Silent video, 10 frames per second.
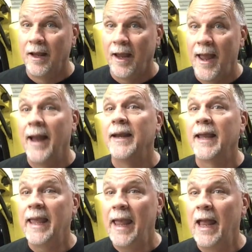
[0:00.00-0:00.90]
and it
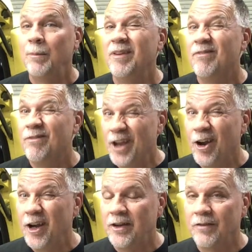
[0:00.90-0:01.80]
can be very
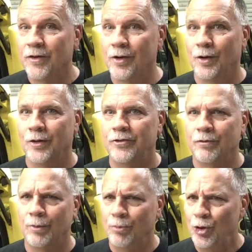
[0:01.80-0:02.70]
difficult to
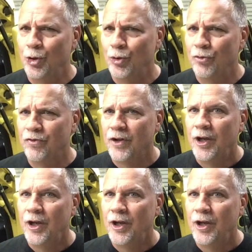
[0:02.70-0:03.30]
remove